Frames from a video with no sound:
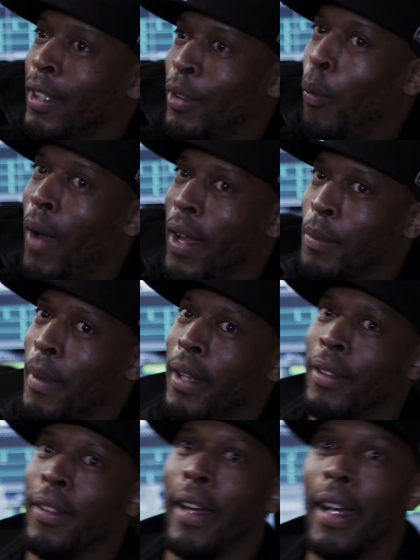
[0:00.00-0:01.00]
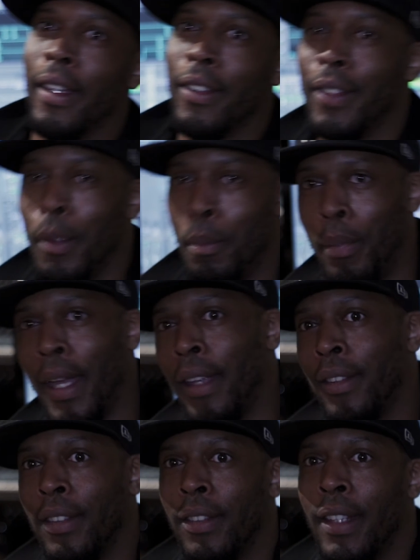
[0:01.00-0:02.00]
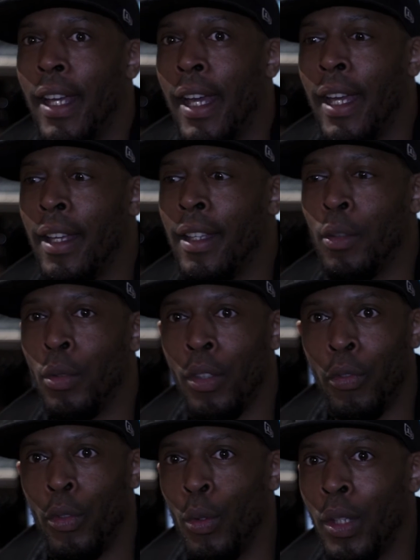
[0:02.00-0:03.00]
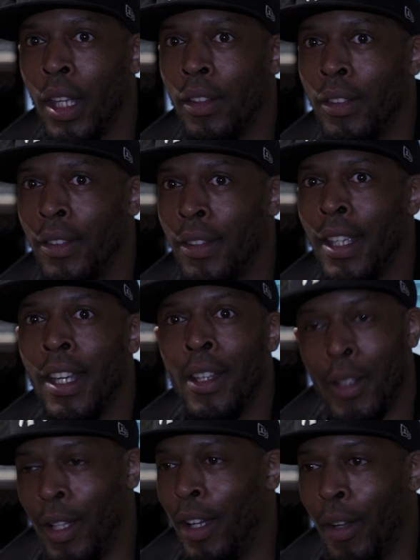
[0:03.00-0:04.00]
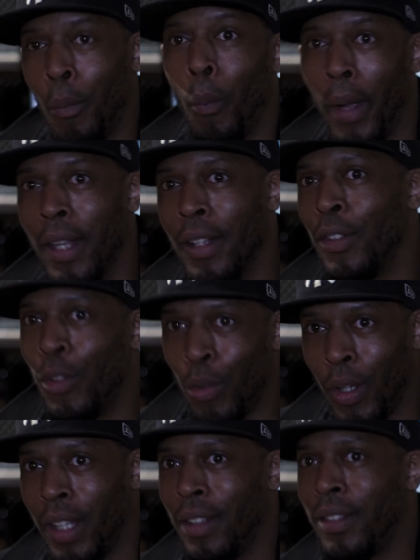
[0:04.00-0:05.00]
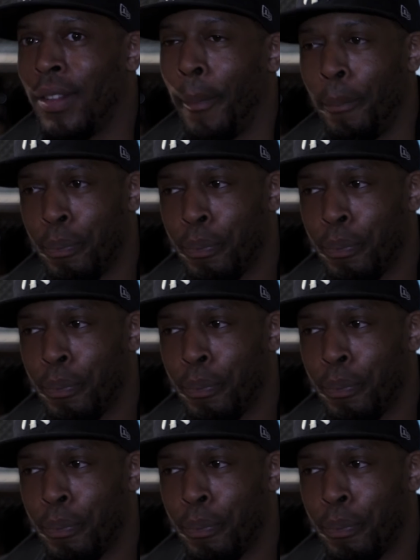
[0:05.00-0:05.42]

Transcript: twice my size, the bass is there was a few kids in the streets,